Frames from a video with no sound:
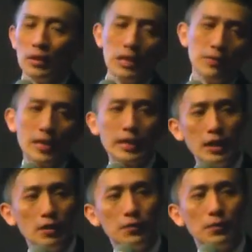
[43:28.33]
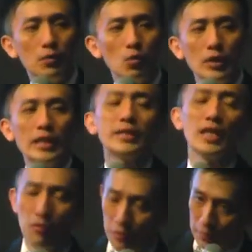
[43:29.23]
If I give, will they
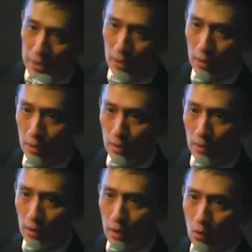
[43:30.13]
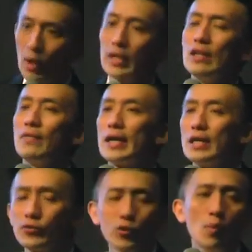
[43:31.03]
stay with me? What if I
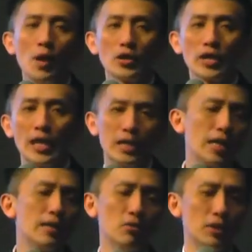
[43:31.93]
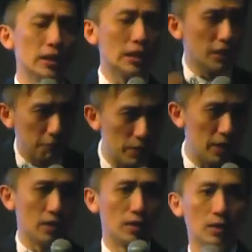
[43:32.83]
give so much, at the end of the day, they leave
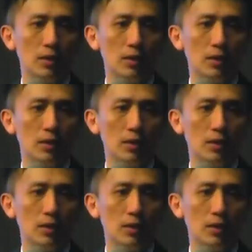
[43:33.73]
me?